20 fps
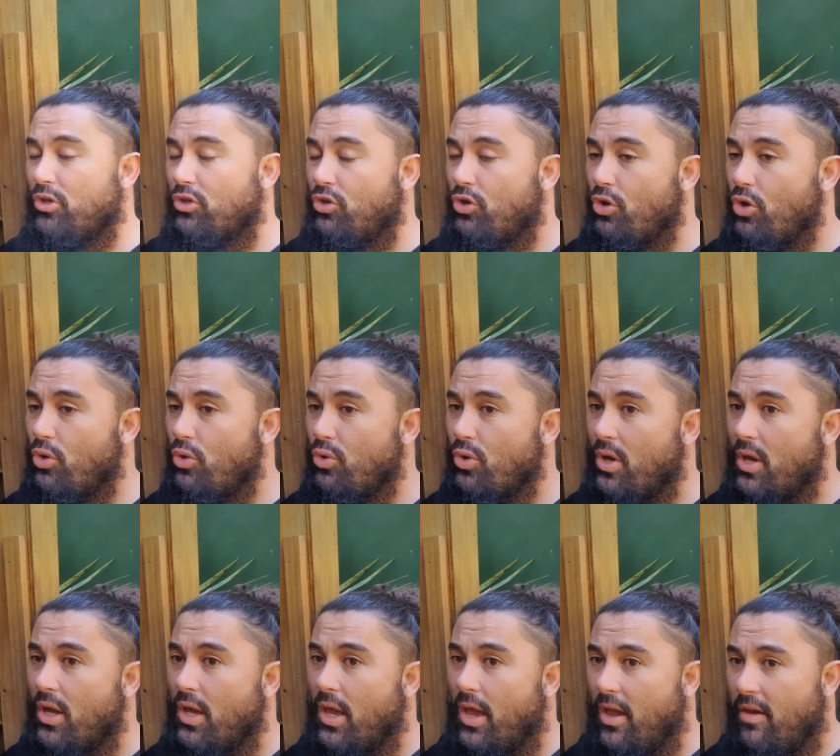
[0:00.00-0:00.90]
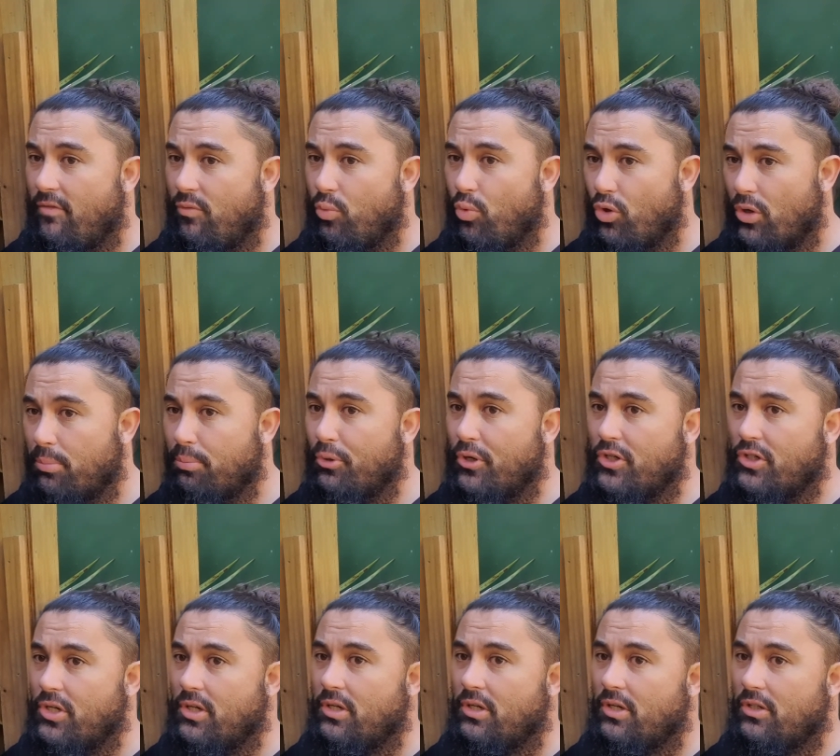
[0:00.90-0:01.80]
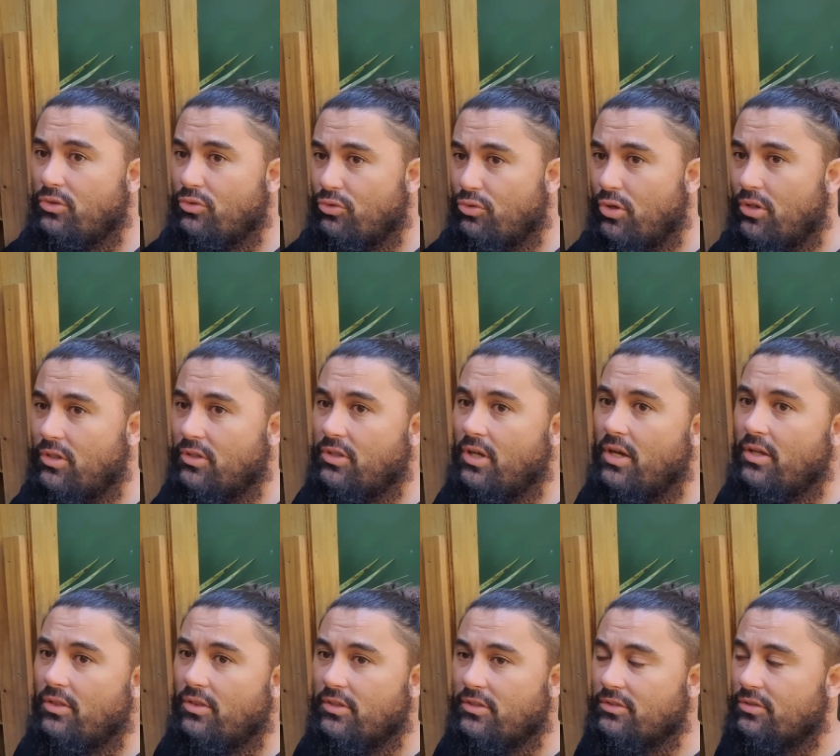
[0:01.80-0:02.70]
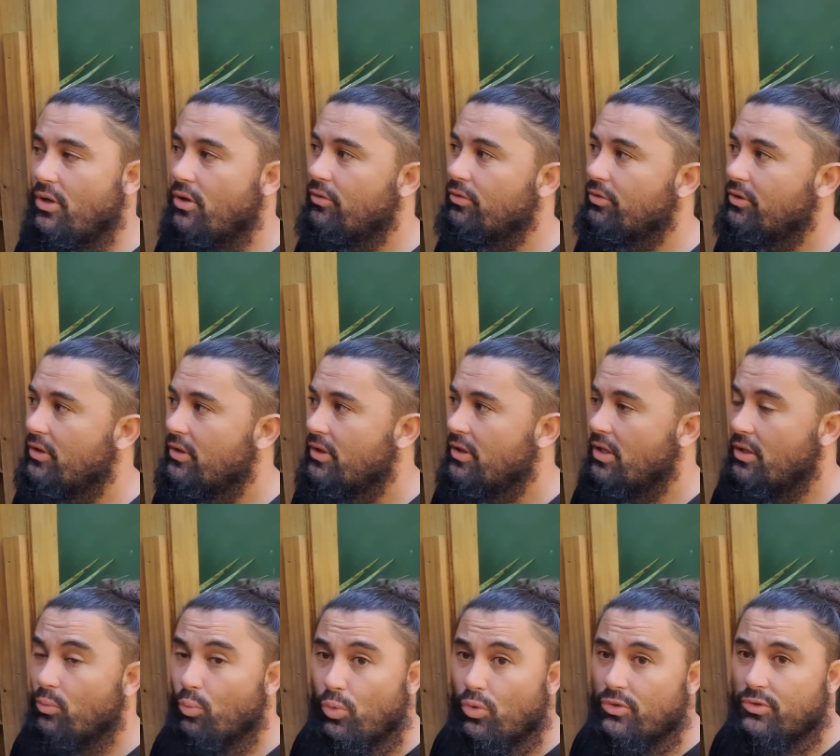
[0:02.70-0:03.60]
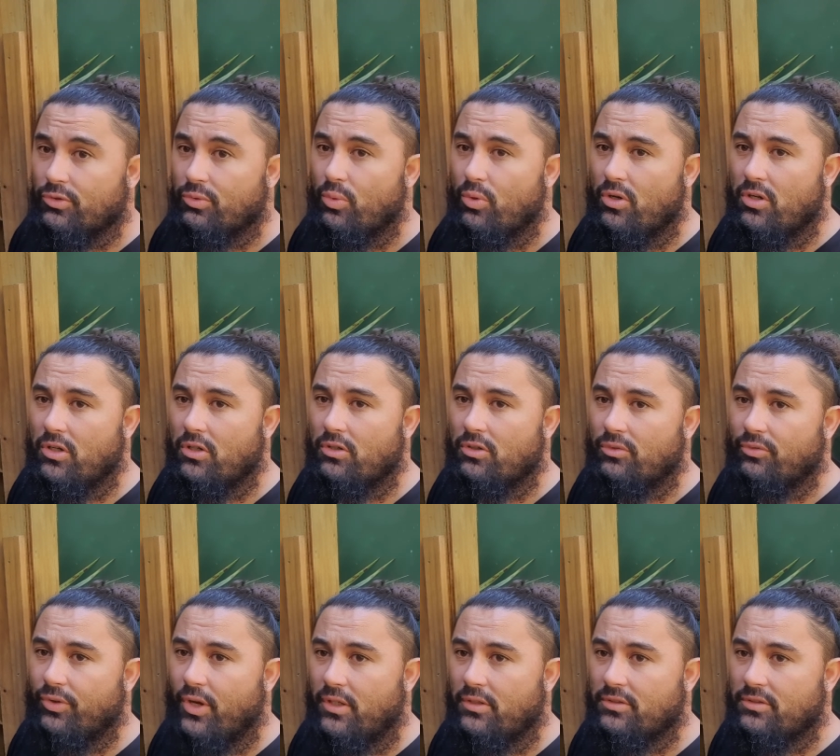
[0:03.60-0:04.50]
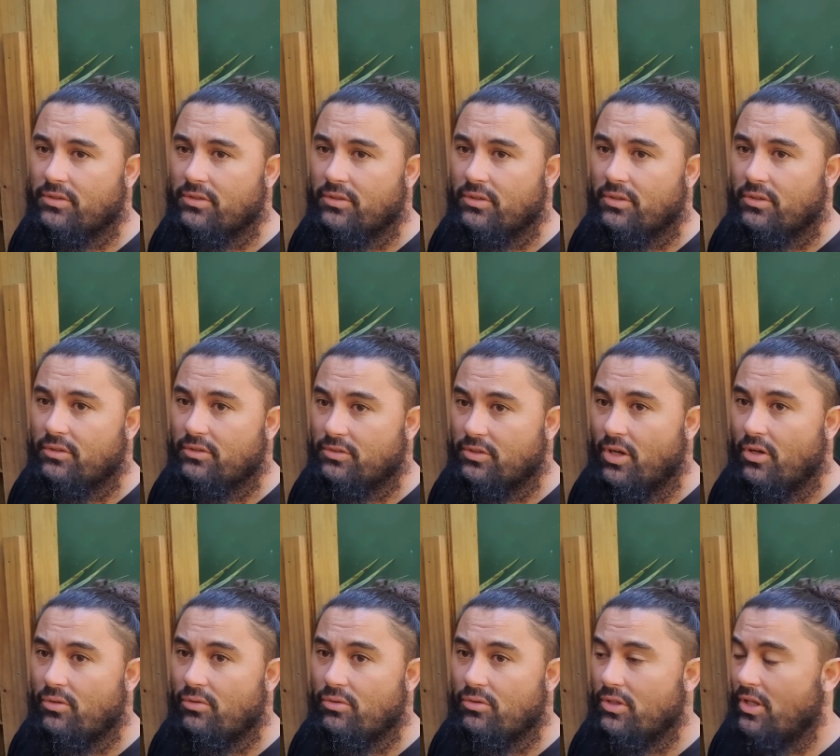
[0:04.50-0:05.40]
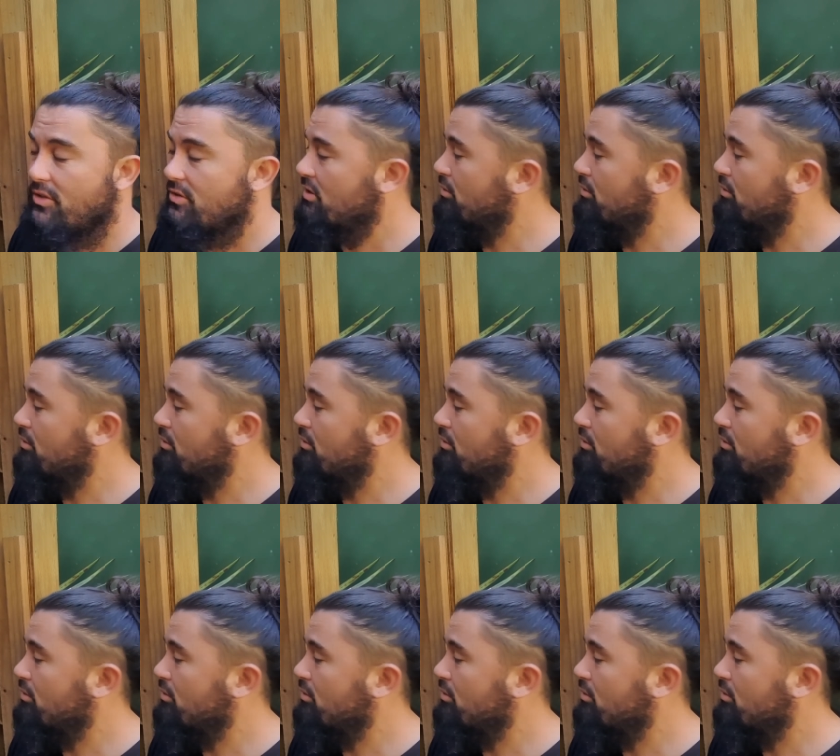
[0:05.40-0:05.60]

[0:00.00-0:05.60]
you have water pressure and you're trying to take this off and water squirting in your face. So it's a